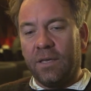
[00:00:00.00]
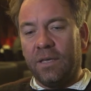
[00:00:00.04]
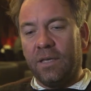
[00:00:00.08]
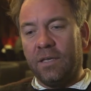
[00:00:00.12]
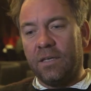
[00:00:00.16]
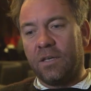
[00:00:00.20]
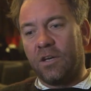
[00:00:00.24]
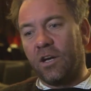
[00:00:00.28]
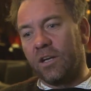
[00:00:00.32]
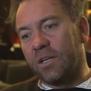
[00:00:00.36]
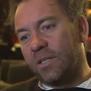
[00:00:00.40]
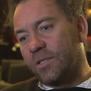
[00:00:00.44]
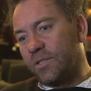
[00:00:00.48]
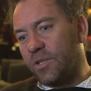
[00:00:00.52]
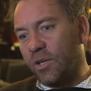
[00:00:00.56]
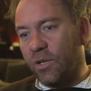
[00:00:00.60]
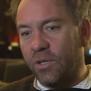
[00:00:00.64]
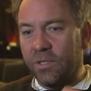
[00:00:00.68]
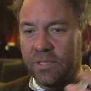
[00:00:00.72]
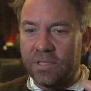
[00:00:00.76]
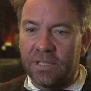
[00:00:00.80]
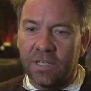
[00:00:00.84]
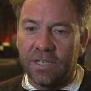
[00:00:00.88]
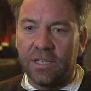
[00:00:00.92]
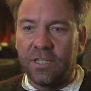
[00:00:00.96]
he kind of
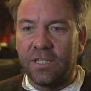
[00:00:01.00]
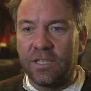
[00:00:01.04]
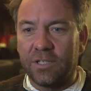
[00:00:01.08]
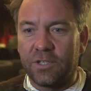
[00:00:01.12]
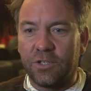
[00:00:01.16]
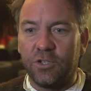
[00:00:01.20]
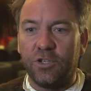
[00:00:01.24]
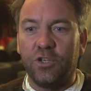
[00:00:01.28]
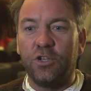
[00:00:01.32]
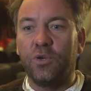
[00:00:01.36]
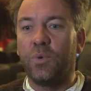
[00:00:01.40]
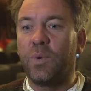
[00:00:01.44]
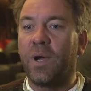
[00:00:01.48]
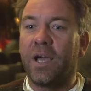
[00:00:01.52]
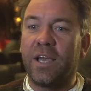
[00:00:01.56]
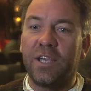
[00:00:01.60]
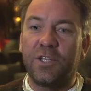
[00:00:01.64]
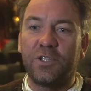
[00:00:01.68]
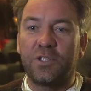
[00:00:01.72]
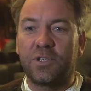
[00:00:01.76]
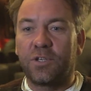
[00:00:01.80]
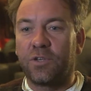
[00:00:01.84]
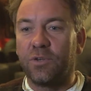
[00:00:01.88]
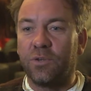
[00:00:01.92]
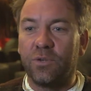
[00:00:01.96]
turns into this new
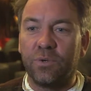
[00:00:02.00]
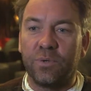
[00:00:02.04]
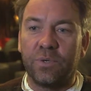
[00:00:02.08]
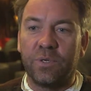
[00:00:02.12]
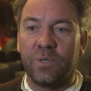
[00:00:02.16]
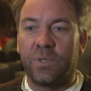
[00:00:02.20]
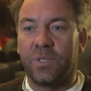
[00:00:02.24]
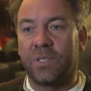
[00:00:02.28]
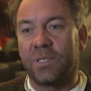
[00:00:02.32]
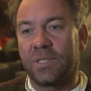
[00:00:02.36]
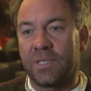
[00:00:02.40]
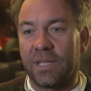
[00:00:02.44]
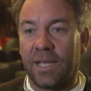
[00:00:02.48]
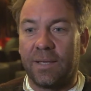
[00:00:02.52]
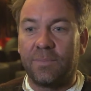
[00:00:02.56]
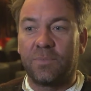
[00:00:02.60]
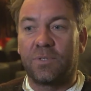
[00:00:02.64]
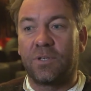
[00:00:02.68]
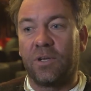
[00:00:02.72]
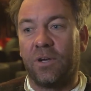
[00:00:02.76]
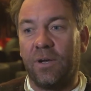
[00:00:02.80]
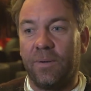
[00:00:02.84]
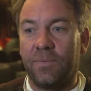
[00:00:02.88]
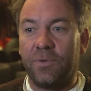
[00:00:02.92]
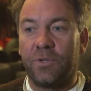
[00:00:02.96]
age guru at the same
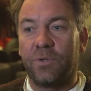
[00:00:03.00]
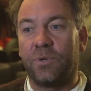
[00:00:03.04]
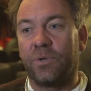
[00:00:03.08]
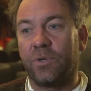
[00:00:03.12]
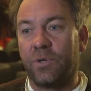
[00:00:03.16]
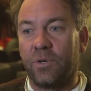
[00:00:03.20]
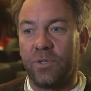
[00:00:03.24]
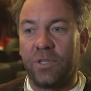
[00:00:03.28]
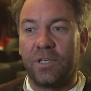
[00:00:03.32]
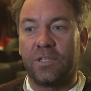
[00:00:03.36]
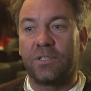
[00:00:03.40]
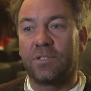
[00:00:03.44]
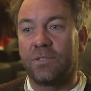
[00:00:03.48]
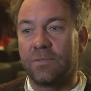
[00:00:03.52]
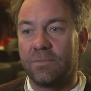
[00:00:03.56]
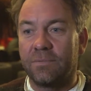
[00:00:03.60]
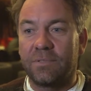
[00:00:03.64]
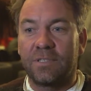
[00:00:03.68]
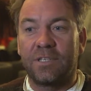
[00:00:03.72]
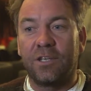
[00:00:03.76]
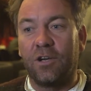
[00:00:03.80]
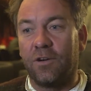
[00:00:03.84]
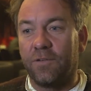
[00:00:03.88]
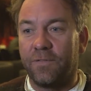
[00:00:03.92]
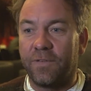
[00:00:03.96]
time, doing all these
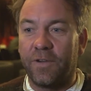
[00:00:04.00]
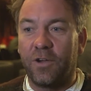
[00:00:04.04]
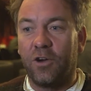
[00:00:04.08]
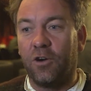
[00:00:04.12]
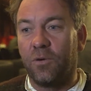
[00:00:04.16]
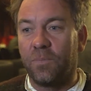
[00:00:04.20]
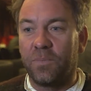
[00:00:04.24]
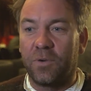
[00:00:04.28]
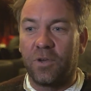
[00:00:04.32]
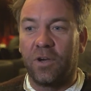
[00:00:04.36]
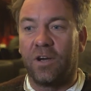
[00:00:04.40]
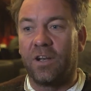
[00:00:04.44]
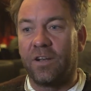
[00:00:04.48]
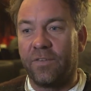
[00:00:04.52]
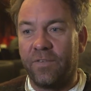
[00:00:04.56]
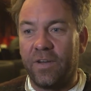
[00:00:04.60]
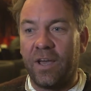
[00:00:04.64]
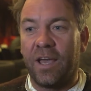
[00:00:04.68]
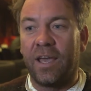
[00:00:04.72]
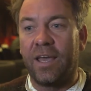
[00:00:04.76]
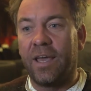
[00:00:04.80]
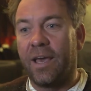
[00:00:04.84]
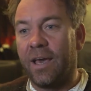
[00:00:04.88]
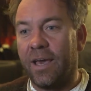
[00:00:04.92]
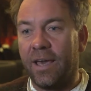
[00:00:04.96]
self-help kind of
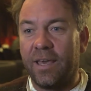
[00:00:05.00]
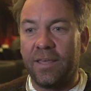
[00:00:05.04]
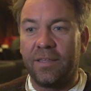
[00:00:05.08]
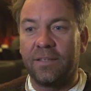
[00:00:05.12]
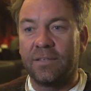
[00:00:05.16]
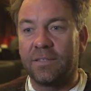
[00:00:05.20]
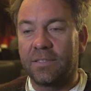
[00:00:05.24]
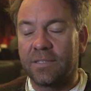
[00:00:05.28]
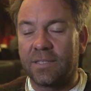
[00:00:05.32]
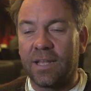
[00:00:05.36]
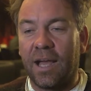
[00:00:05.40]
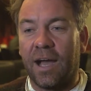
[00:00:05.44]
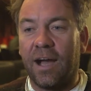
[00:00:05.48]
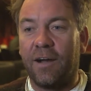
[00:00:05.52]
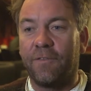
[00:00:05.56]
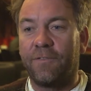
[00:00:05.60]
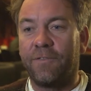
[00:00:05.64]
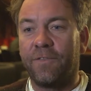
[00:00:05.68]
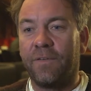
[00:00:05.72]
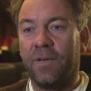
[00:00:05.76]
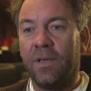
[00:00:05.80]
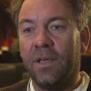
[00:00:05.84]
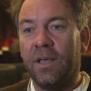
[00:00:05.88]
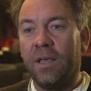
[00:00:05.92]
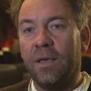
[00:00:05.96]
AA
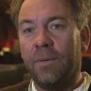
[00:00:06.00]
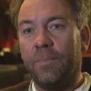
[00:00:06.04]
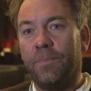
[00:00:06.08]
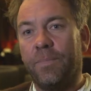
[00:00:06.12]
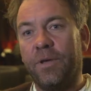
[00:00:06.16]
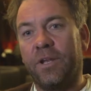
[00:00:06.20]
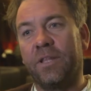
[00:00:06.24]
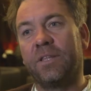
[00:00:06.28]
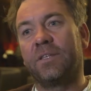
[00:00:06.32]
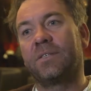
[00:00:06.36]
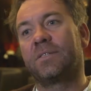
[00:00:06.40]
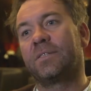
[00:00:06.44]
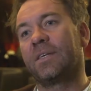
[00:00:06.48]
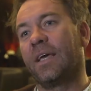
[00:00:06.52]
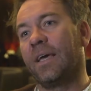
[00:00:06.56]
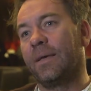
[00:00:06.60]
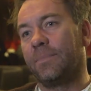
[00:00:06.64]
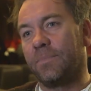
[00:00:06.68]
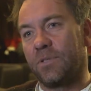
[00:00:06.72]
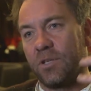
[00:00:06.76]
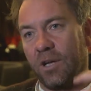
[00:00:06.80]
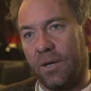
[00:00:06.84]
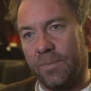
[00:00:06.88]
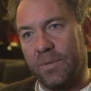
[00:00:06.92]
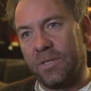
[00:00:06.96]
stuff, but at the
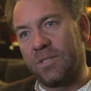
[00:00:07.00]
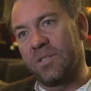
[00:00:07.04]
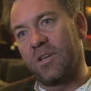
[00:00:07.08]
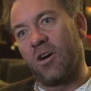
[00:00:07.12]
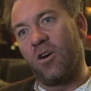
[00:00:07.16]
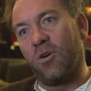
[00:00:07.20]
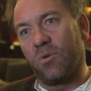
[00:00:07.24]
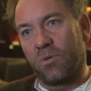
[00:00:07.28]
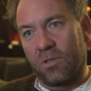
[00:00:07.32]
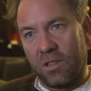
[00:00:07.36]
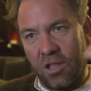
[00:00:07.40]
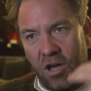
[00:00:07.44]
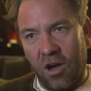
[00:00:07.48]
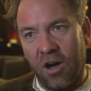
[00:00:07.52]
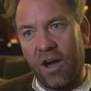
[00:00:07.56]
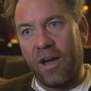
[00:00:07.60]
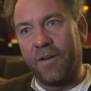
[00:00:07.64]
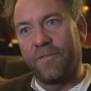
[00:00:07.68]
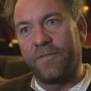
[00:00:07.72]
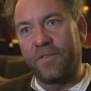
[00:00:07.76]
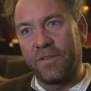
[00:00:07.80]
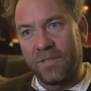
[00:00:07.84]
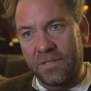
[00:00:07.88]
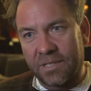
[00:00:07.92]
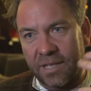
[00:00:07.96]
same time his old
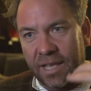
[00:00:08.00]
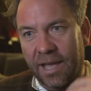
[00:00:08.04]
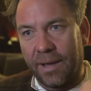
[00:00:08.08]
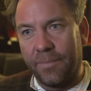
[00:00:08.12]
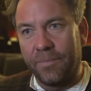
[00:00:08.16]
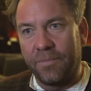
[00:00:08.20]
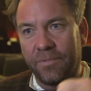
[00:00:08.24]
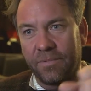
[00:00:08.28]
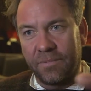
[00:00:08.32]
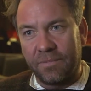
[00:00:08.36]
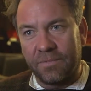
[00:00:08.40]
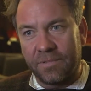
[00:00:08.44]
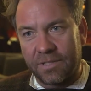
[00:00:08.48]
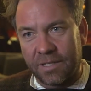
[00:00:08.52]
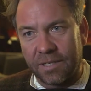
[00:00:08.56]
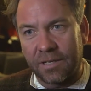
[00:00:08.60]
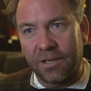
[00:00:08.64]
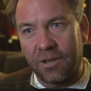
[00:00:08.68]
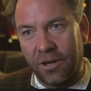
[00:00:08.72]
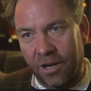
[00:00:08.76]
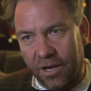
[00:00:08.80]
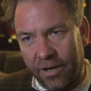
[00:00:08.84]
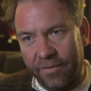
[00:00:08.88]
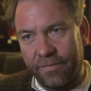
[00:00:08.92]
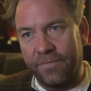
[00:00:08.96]
life is coming to
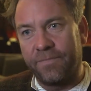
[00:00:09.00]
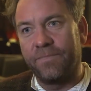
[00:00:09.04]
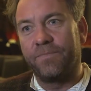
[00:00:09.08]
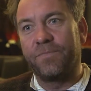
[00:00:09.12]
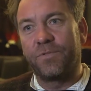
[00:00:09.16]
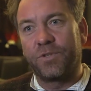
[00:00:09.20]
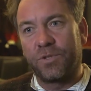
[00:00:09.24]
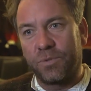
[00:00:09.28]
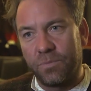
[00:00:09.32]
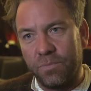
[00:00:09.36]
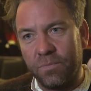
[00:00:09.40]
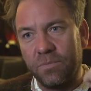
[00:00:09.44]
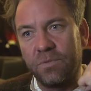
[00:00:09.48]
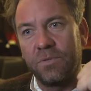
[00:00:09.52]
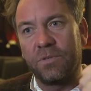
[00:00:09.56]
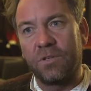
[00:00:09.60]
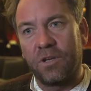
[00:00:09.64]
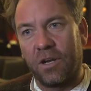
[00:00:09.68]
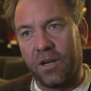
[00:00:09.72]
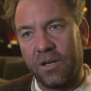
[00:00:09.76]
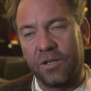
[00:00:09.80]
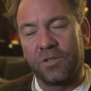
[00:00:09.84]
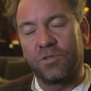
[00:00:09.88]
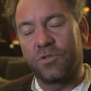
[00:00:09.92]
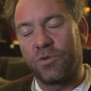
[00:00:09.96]
kind of
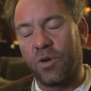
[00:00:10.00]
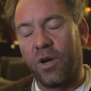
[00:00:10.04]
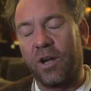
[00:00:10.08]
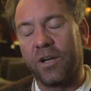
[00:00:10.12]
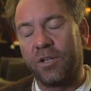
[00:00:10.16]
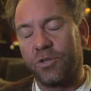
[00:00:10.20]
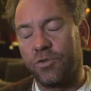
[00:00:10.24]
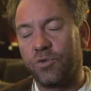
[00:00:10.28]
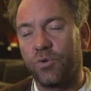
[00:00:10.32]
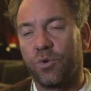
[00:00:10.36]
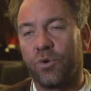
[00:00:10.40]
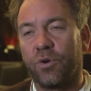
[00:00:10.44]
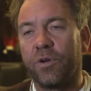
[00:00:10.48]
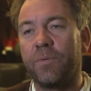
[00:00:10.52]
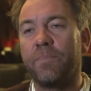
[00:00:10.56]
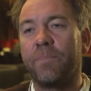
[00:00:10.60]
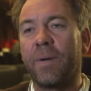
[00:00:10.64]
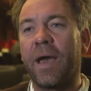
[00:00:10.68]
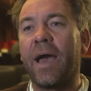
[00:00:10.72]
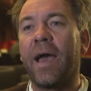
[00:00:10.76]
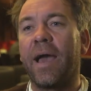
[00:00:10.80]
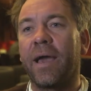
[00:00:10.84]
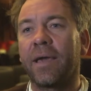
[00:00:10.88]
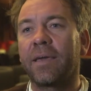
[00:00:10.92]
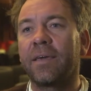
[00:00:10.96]
trying to draw him
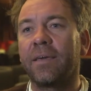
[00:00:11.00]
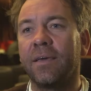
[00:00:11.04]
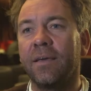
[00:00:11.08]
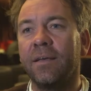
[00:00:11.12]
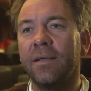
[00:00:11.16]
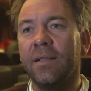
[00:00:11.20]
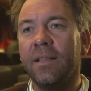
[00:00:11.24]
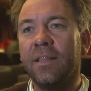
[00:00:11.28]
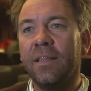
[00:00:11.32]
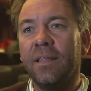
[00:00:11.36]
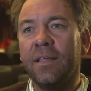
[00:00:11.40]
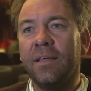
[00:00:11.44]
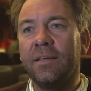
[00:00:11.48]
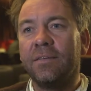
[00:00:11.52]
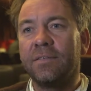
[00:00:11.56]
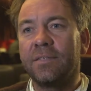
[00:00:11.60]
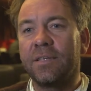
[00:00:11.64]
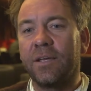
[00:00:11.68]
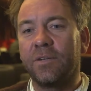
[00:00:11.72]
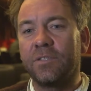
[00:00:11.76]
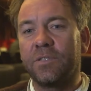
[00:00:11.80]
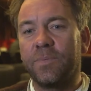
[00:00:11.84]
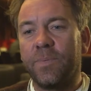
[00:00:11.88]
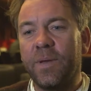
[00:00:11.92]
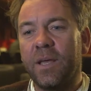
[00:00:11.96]
back.
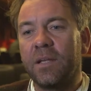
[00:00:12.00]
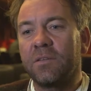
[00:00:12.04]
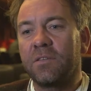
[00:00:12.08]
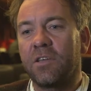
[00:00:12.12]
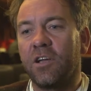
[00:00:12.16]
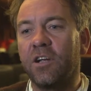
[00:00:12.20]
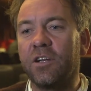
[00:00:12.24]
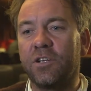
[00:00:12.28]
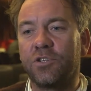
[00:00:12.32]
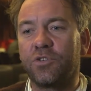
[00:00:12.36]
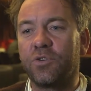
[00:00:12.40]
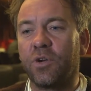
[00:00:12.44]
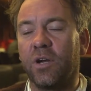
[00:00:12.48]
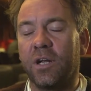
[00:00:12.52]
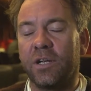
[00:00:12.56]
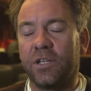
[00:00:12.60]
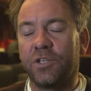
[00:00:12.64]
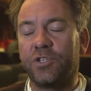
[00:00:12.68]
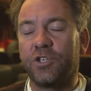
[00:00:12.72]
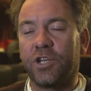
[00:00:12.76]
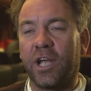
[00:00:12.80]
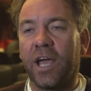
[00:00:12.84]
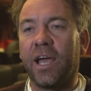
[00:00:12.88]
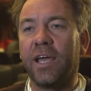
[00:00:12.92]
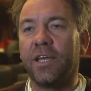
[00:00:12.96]
So it's about kind of trying to
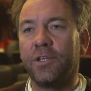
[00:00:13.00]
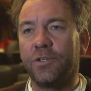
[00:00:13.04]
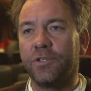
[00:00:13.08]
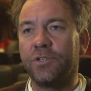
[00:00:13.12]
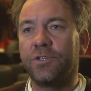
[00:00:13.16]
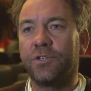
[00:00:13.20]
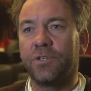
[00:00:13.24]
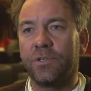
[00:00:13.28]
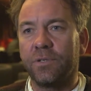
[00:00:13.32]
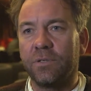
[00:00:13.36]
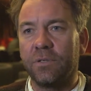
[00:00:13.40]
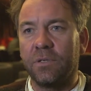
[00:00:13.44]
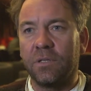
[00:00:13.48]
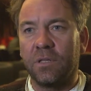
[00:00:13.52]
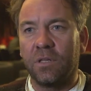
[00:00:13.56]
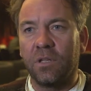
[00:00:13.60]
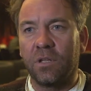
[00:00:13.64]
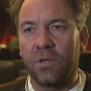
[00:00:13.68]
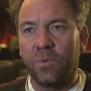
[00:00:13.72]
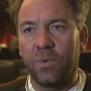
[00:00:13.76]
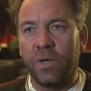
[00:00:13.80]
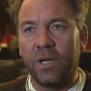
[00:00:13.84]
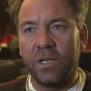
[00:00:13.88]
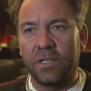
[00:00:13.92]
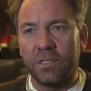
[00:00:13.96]
change in a lot
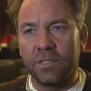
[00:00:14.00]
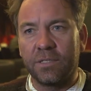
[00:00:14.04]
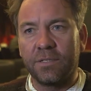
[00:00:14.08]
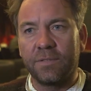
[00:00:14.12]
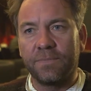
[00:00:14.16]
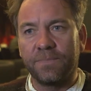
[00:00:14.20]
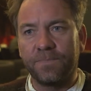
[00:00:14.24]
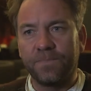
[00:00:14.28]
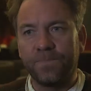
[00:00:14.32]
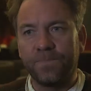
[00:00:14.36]
of ways.